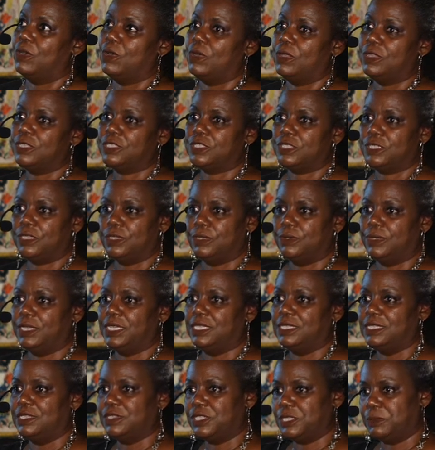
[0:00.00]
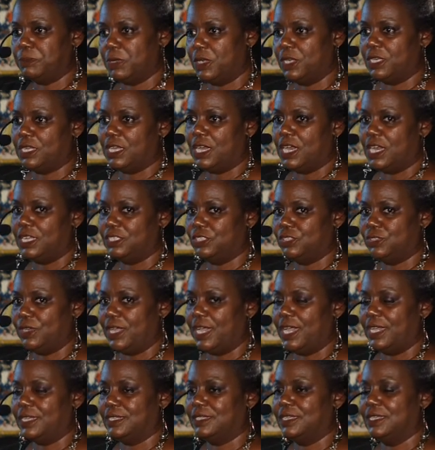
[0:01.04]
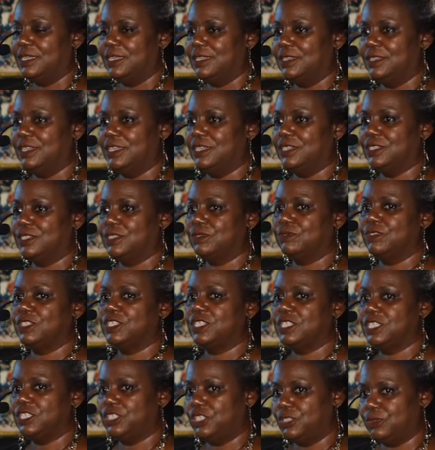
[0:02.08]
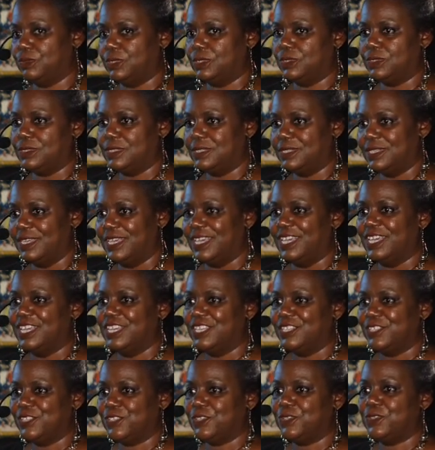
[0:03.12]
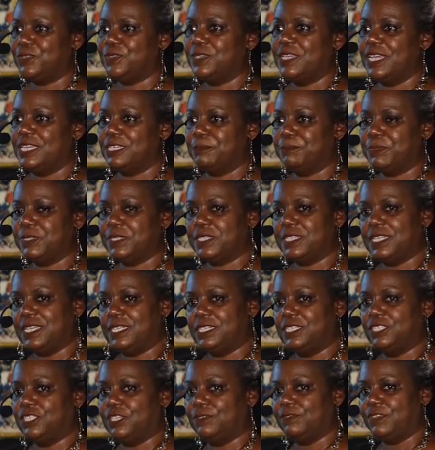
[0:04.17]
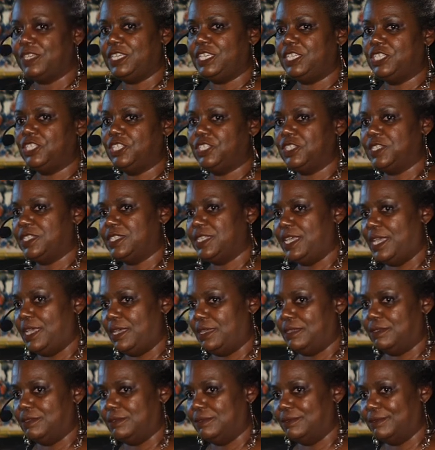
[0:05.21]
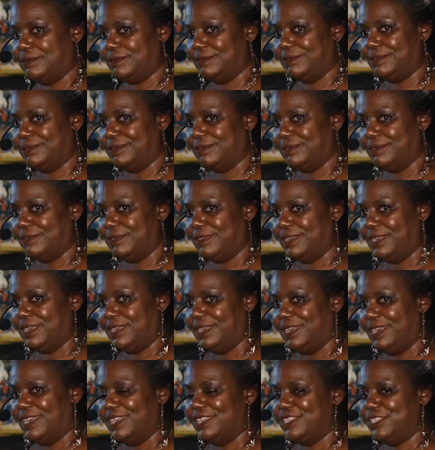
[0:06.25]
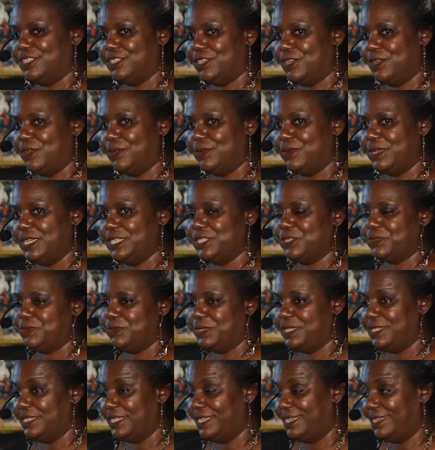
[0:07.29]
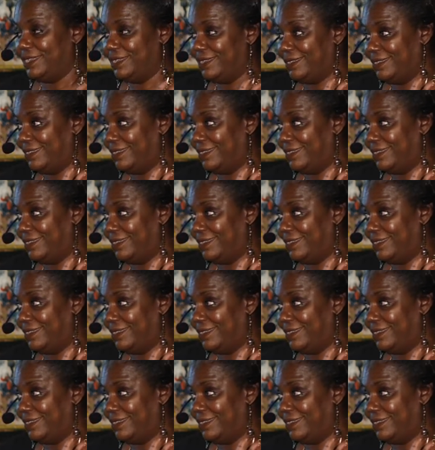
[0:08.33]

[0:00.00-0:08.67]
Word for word: also, in the smart contract, there's residuals. So you get a percentage of each sale. So it's really.